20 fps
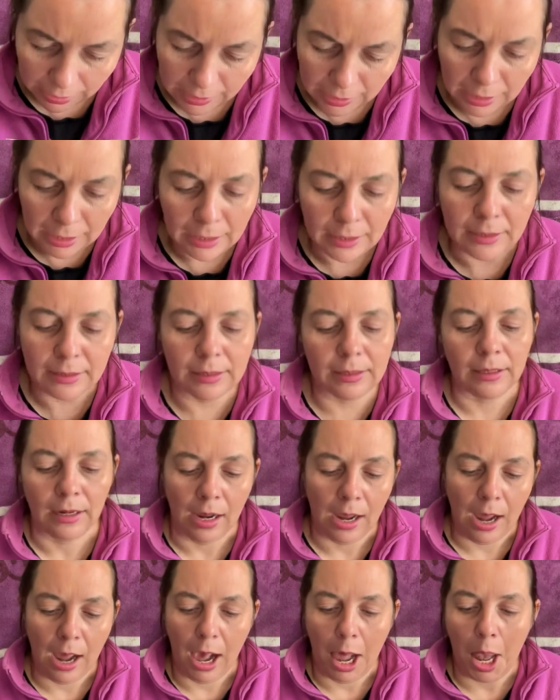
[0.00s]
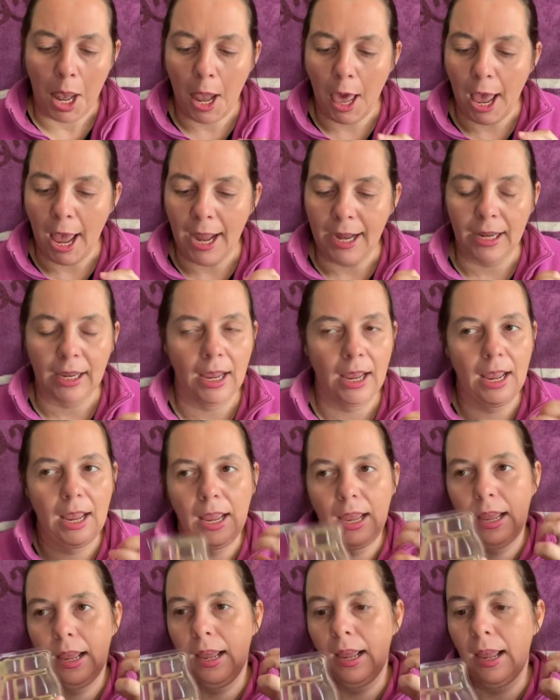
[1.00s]
It's like
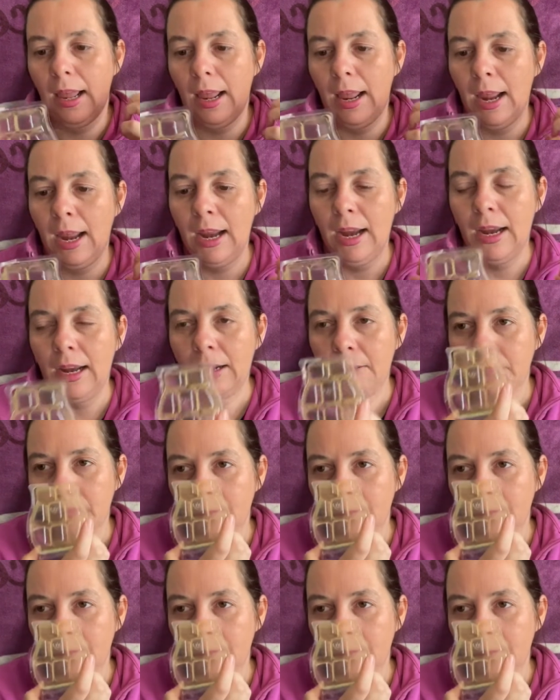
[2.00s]
a